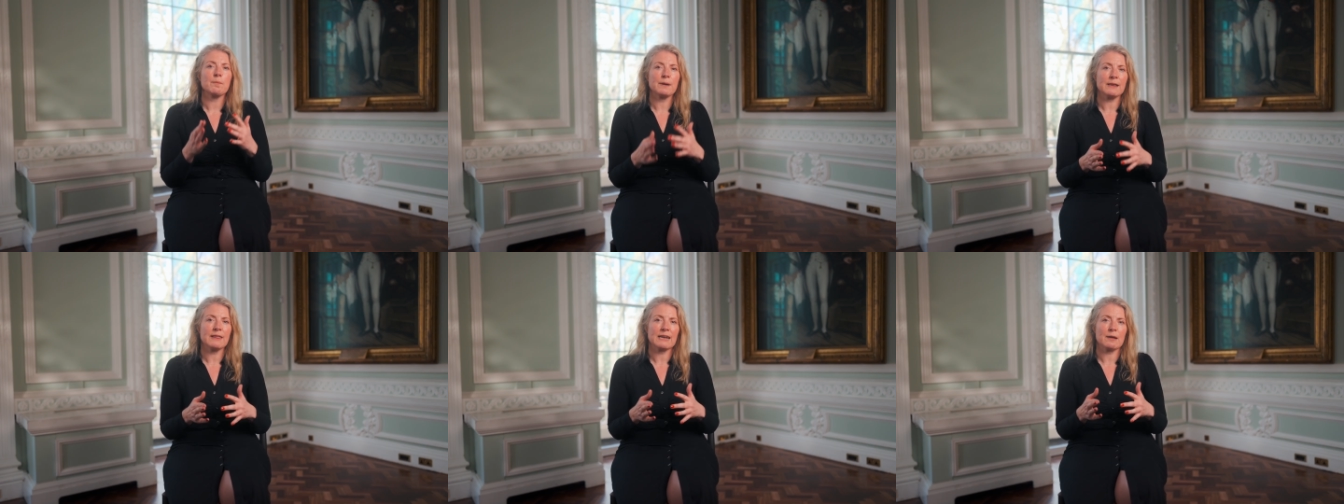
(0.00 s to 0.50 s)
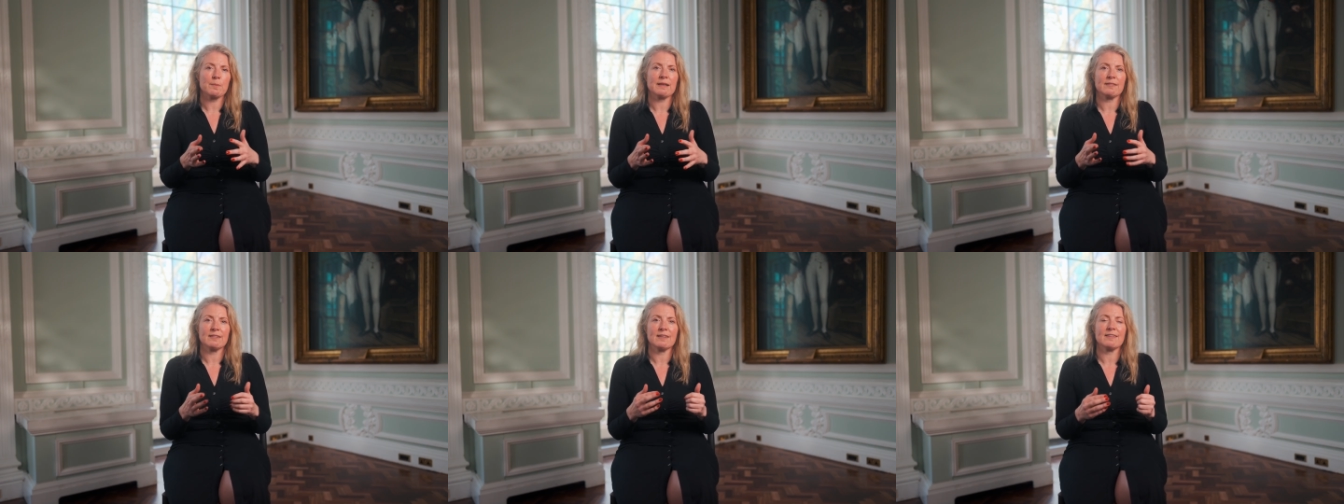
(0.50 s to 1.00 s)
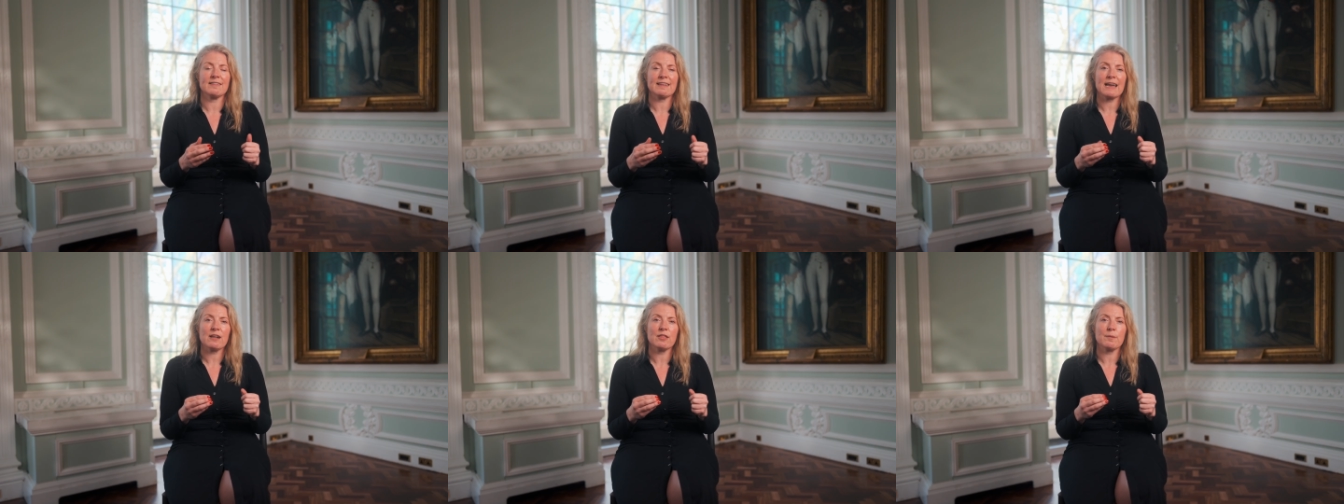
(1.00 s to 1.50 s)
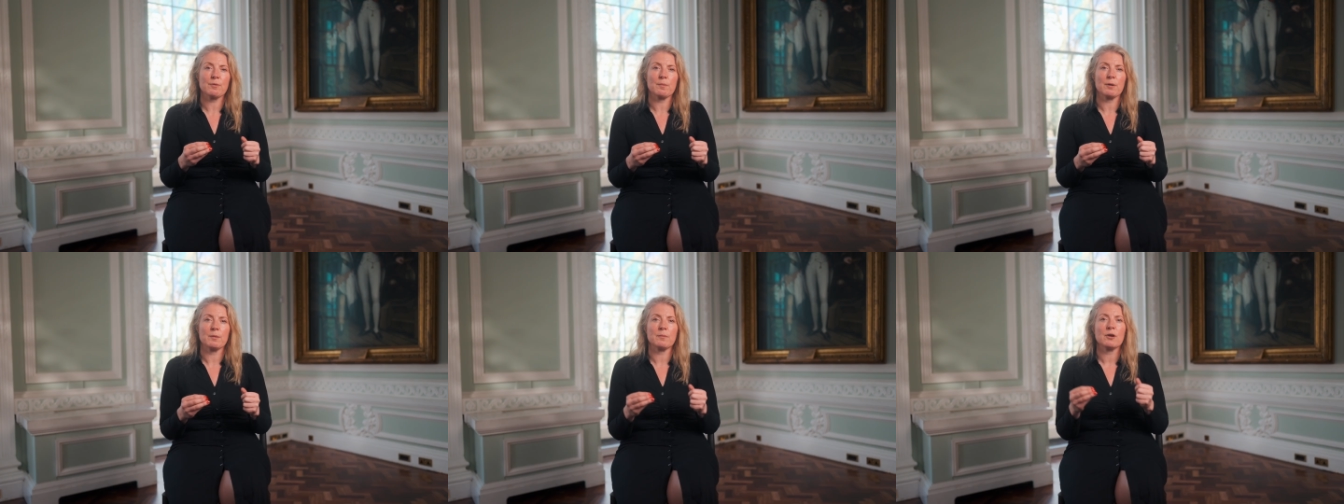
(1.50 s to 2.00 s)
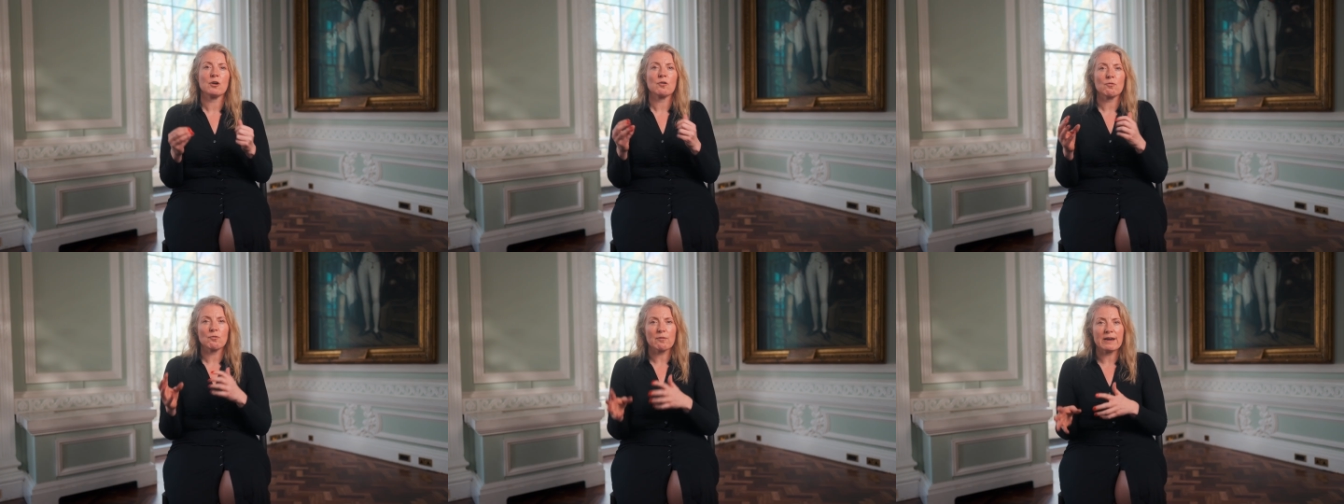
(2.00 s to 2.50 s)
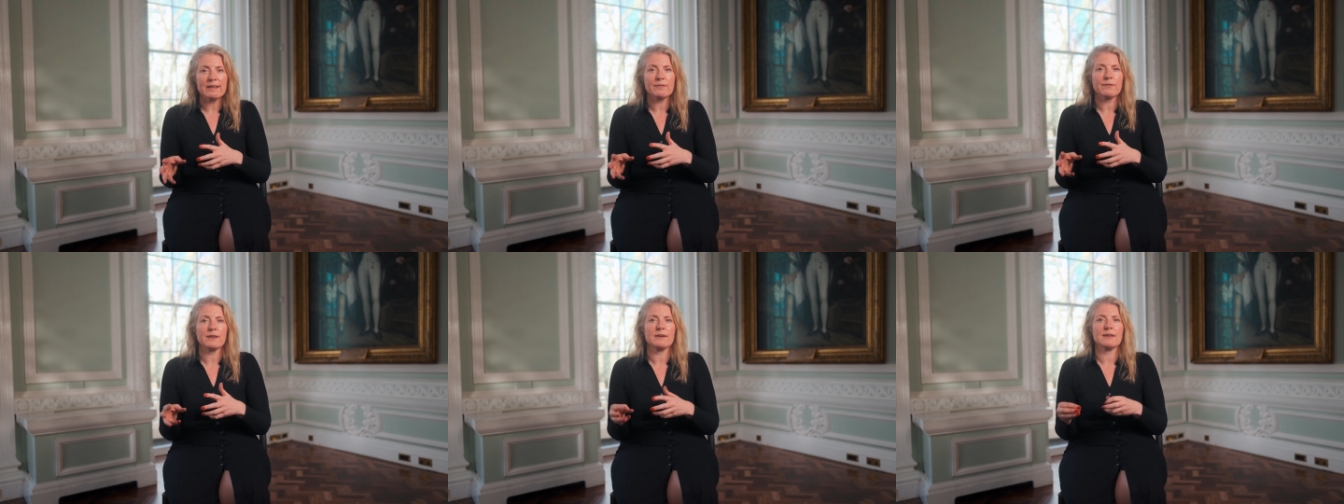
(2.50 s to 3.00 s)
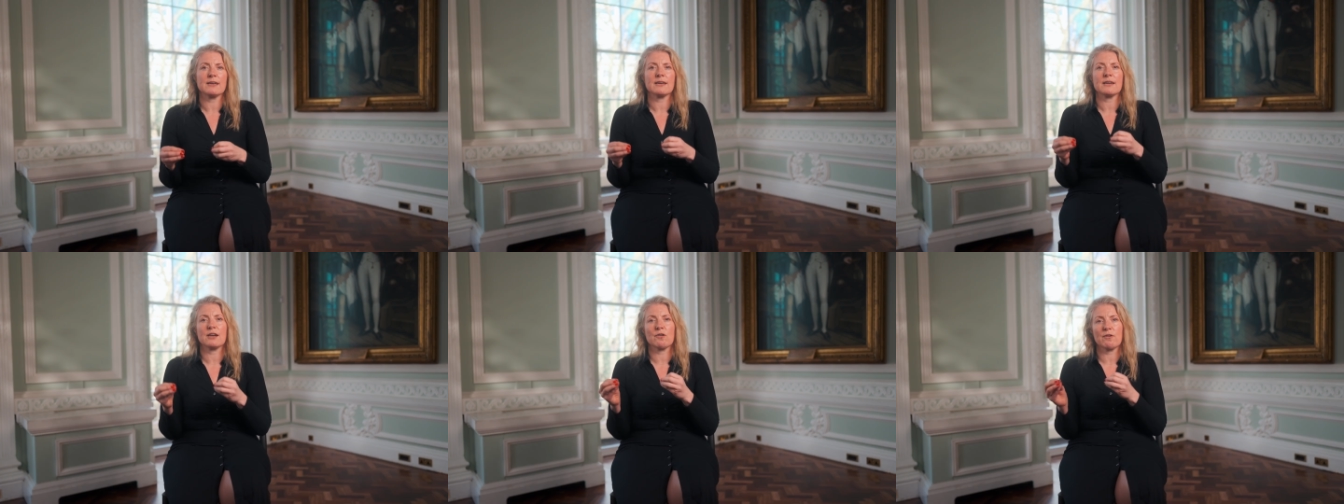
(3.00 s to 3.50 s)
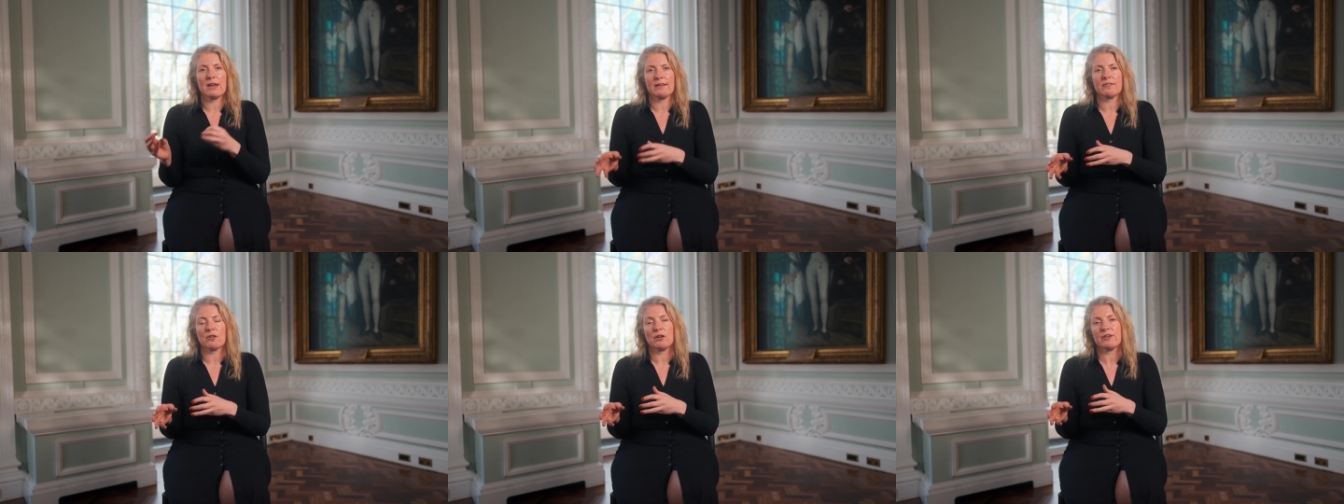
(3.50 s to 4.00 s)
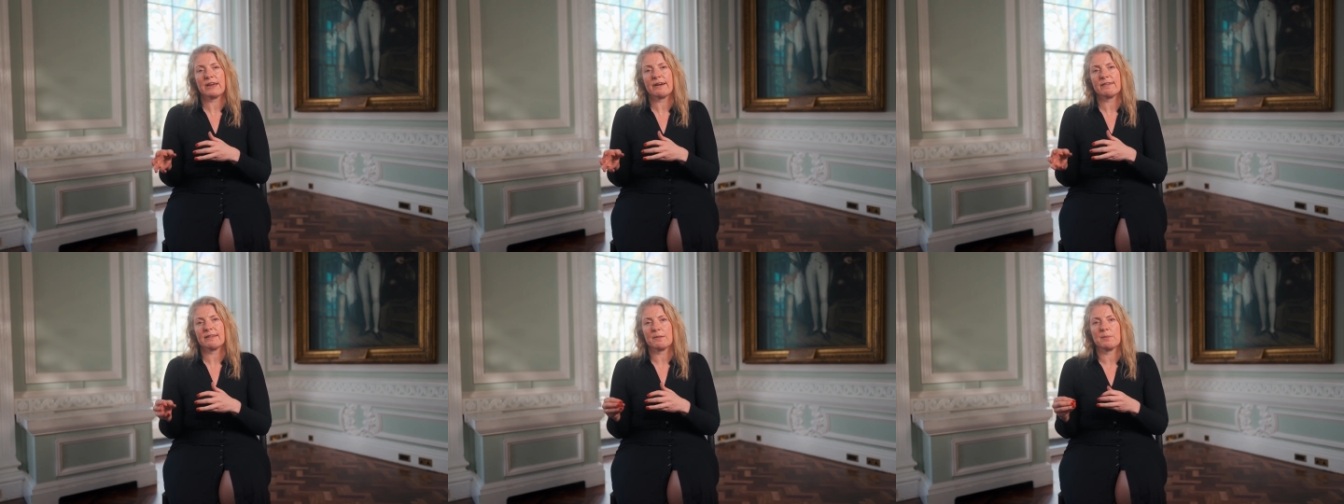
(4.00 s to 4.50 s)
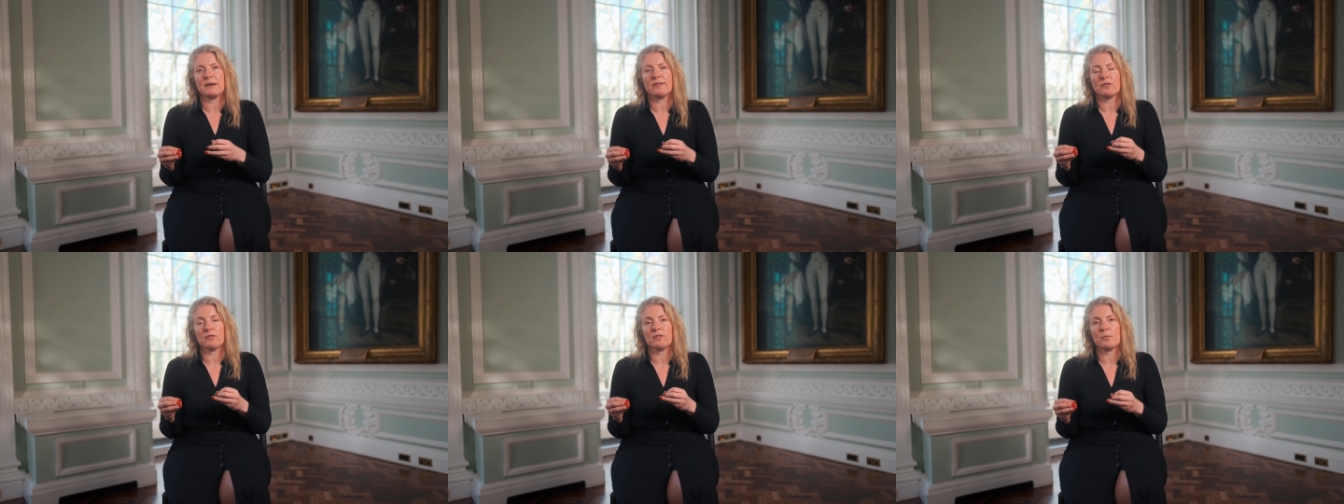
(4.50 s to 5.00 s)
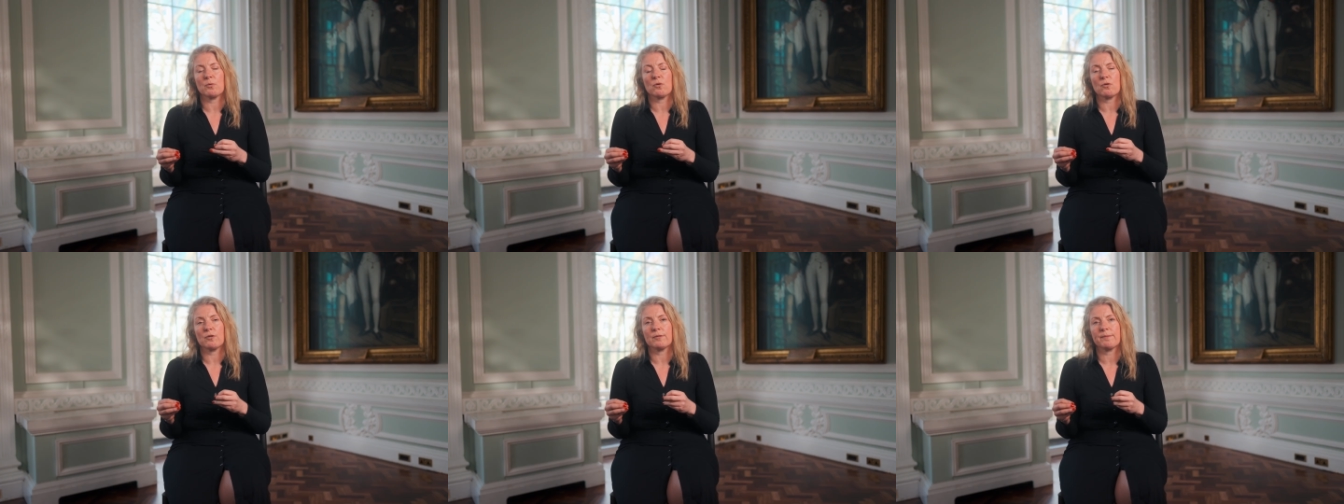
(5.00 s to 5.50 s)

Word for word: build their capacity to tackle the problem, raise funding, and create solidarity and political support.